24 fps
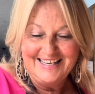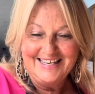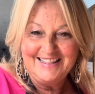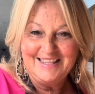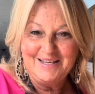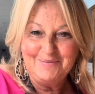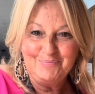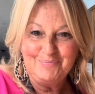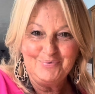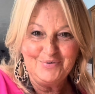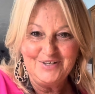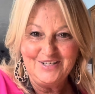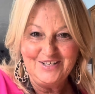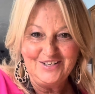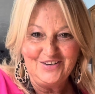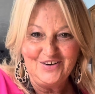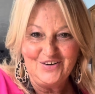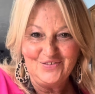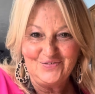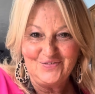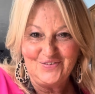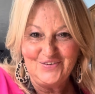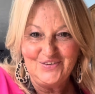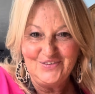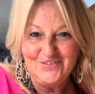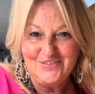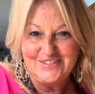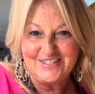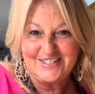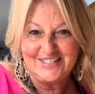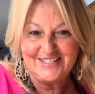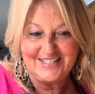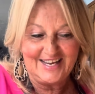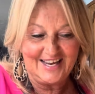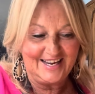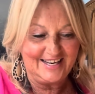they put in our food
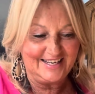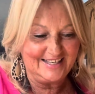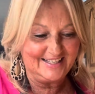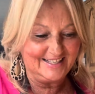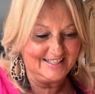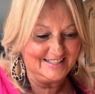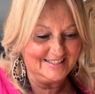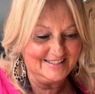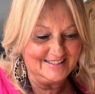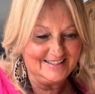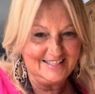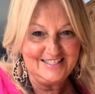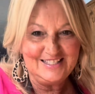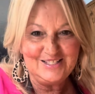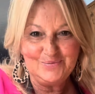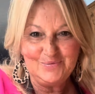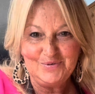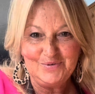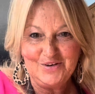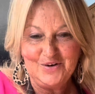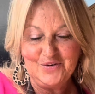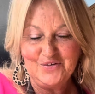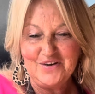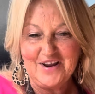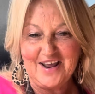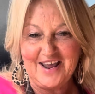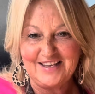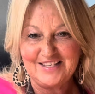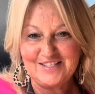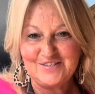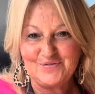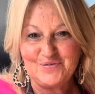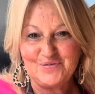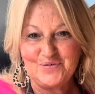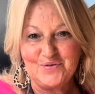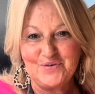today and things we don't
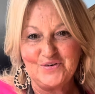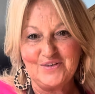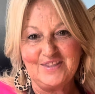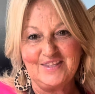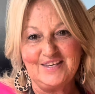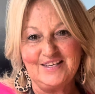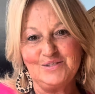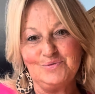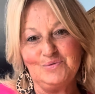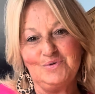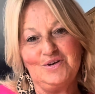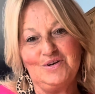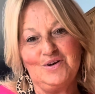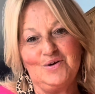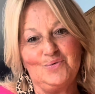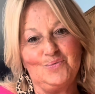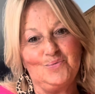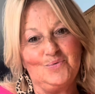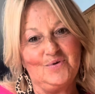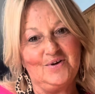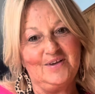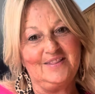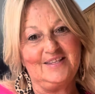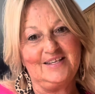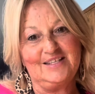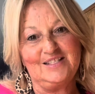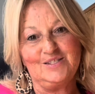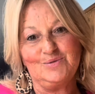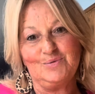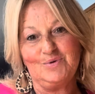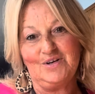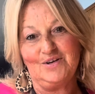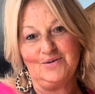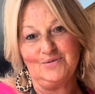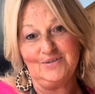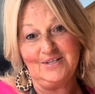ask for, things we don't want, things
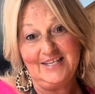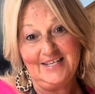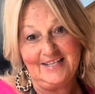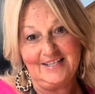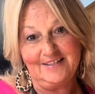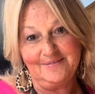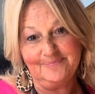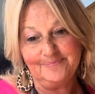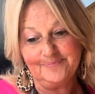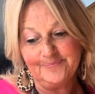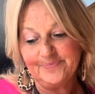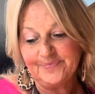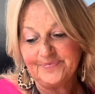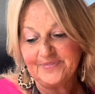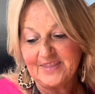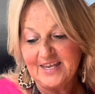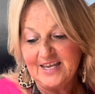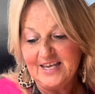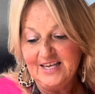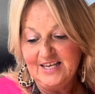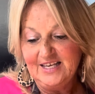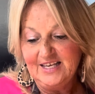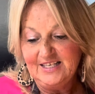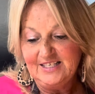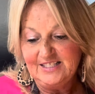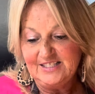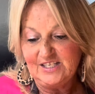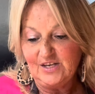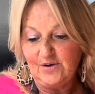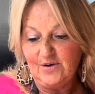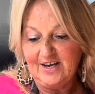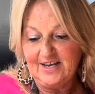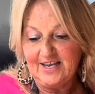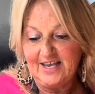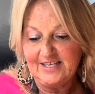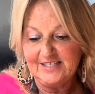we don't need. So
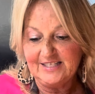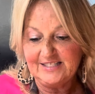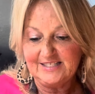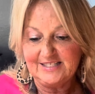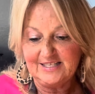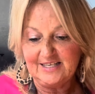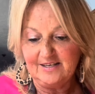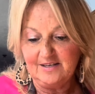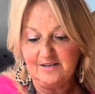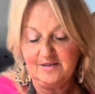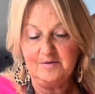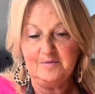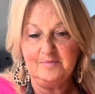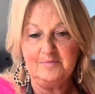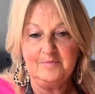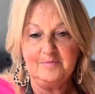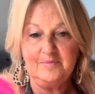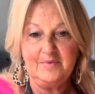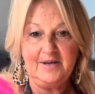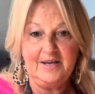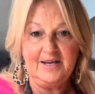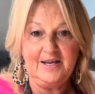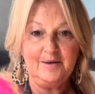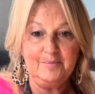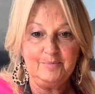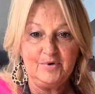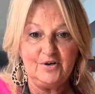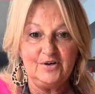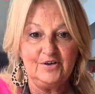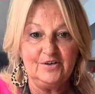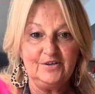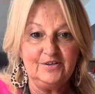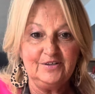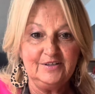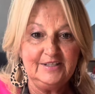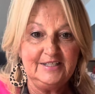I got some
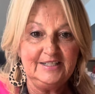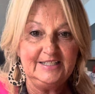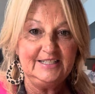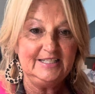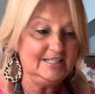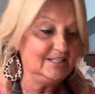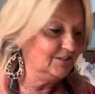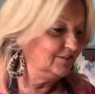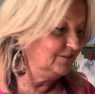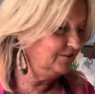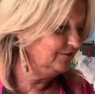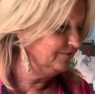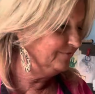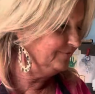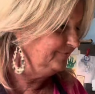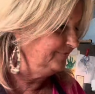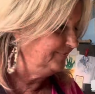hamburger in here